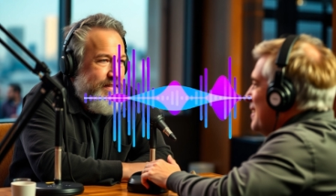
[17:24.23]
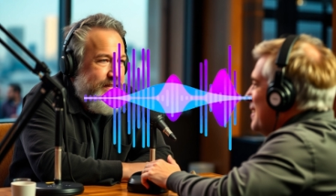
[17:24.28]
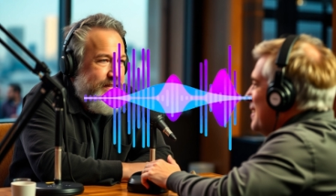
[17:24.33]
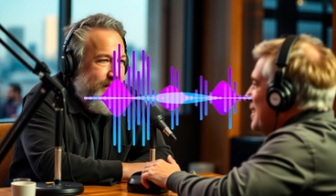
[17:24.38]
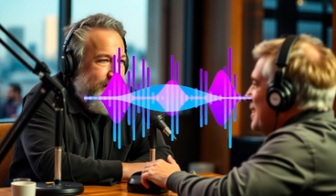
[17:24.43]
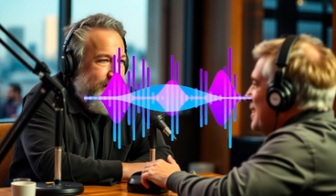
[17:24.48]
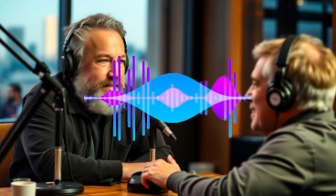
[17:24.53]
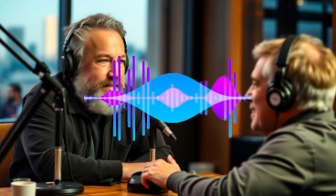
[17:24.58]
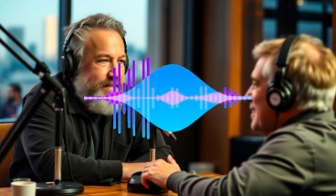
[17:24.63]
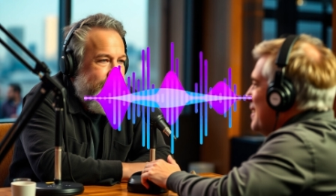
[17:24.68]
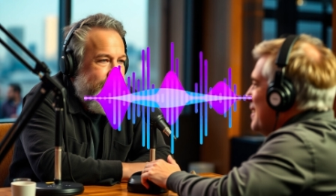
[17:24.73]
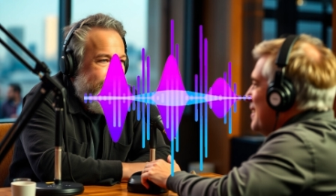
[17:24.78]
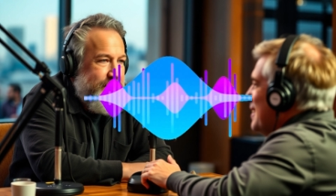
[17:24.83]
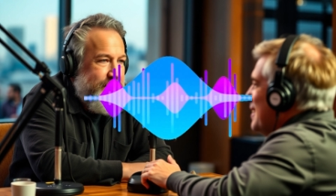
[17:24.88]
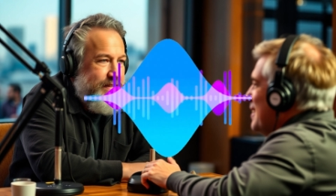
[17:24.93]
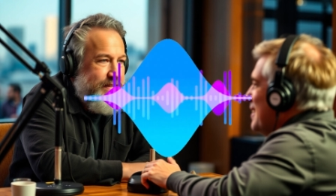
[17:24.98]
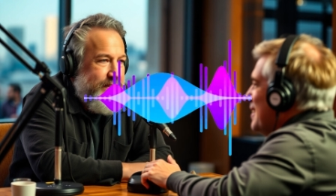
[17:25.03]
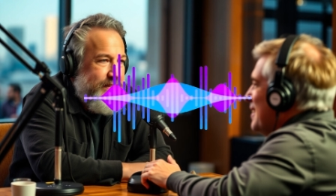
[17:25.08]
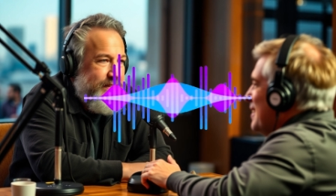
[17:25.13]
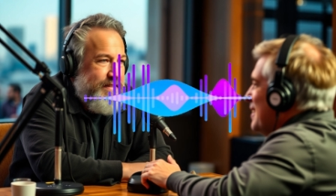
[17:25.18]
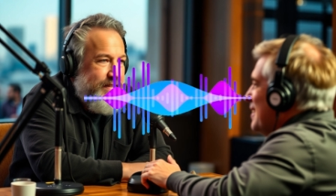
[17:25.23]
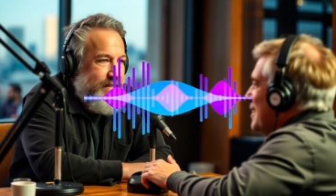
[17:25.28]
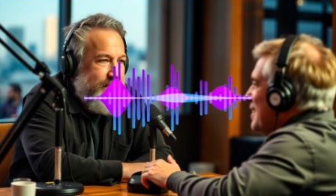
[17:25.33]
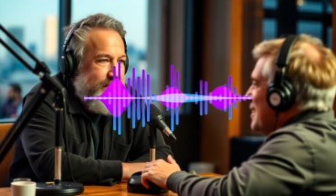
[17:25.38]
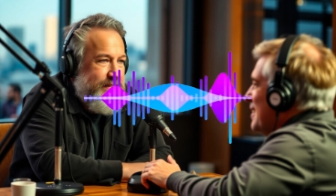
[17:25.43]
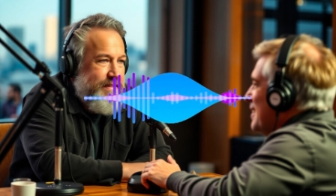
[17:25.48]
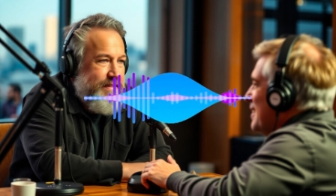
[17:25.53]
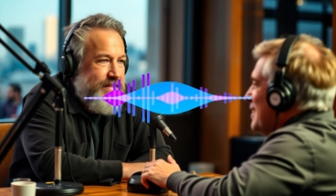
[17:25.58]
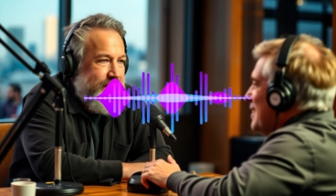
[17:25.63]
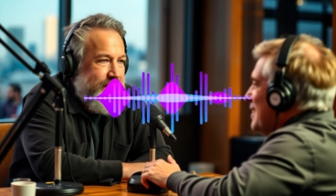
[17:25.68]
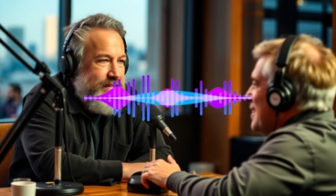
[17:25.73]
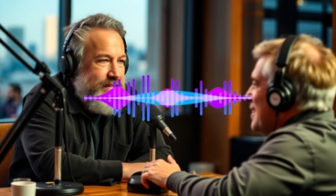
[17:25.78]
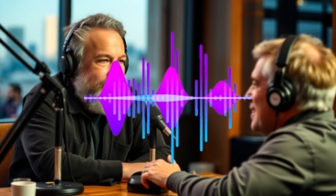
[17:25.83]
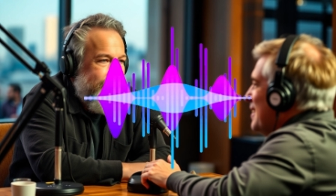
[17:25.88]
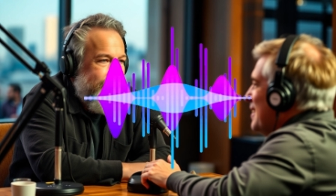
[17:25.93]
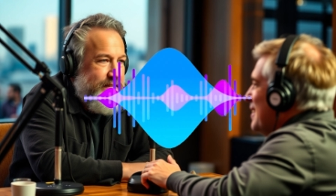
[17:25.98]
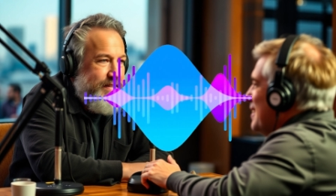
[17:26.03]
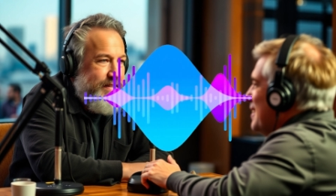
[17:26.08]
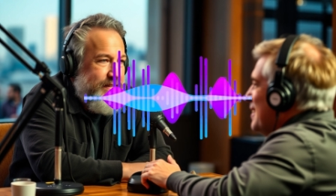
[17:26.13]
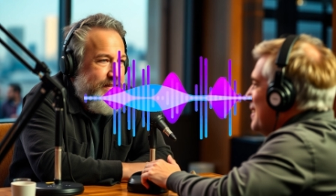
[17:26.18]
You know,
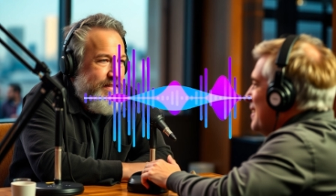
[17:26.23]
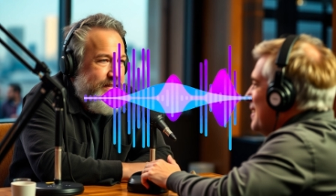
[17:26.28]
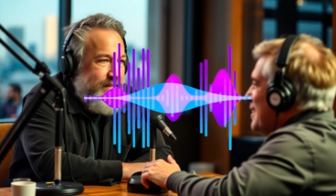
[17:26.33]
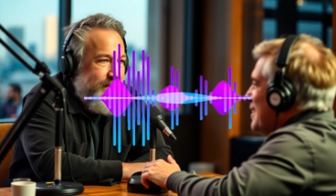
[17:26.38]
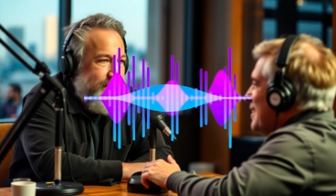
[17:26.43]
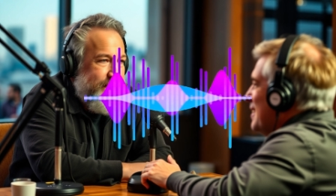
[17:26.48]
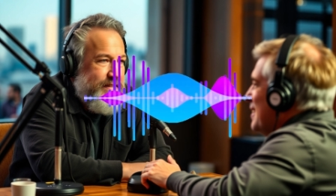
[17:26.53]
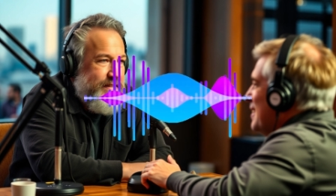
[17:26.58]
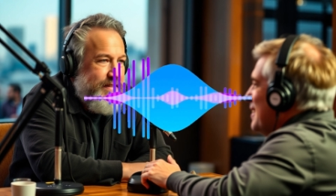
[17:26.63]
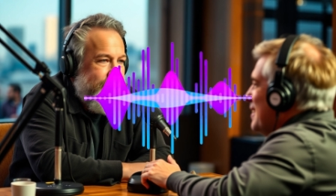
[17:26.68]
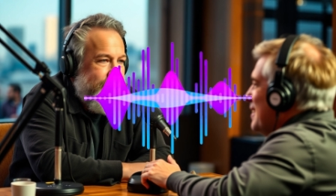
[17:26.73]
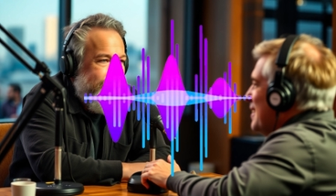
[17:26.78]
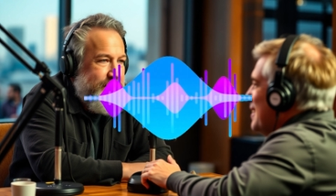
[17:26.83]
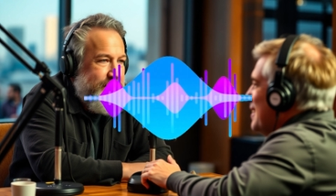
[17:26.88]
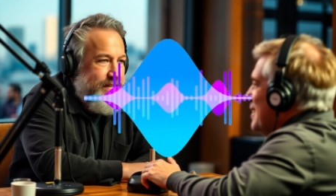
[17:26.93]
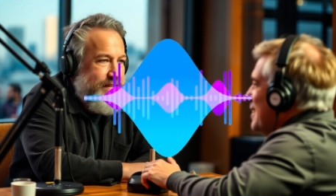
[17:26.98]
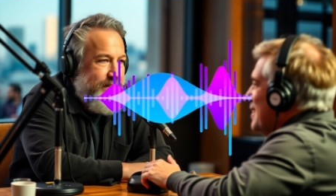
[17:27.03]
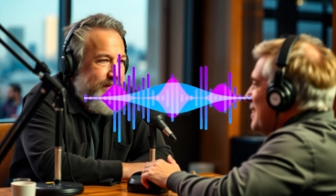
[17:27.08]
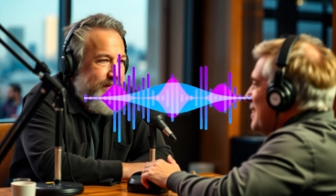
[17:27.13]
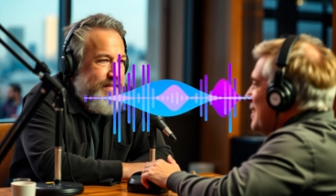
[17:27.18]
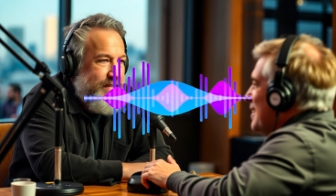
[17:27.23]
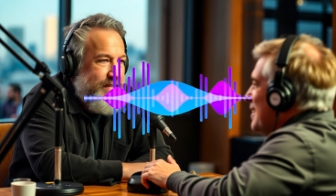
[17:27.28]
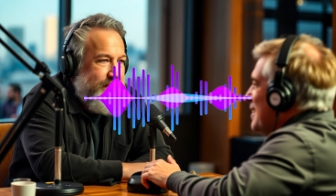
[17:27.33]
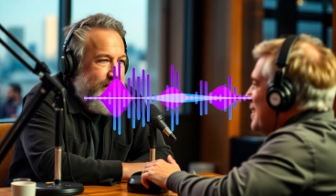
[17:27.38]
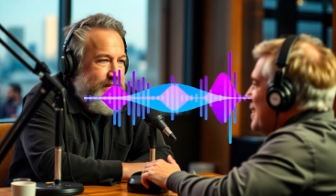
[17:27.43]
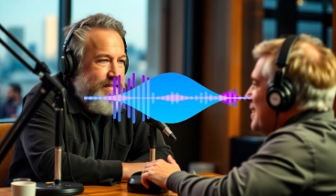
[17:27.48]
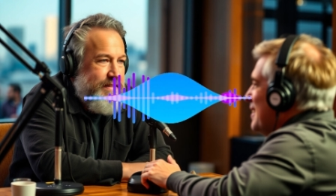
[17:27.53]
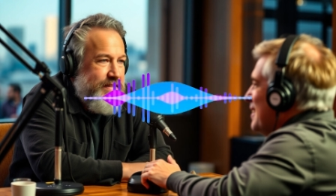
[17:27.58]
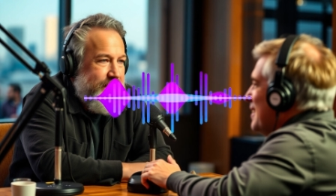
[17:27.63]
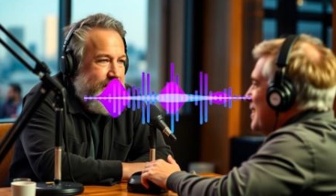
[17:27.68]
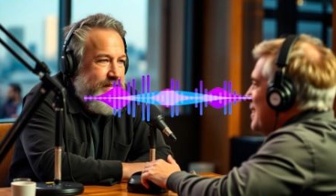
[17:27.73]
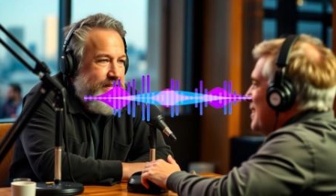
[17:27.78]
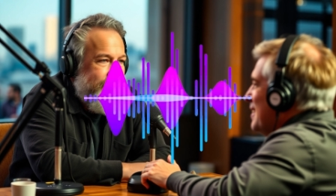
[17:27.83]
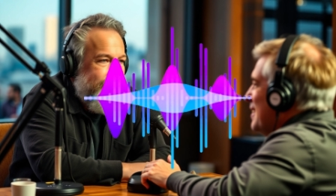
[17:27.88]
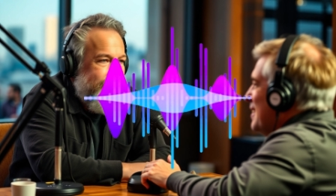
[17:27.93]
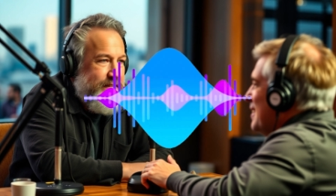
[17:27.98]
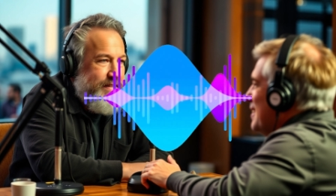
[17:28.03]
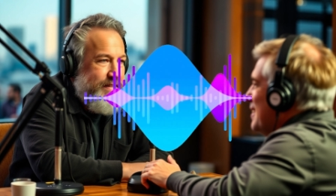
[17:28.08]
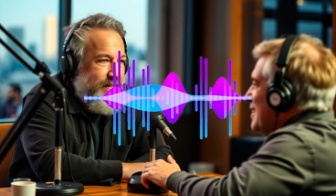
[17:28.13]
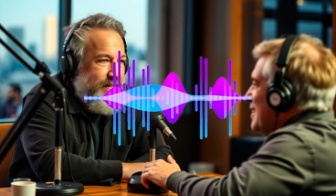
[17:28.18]
if work as we know it
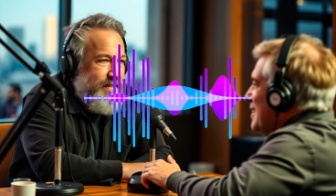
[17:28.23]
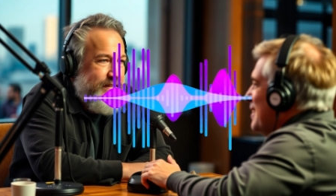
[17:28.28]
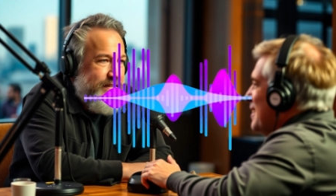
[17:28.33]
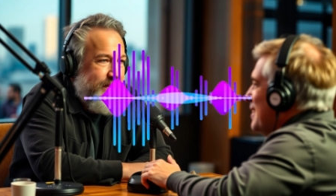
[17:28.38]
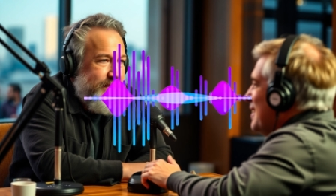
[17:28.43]
disappears,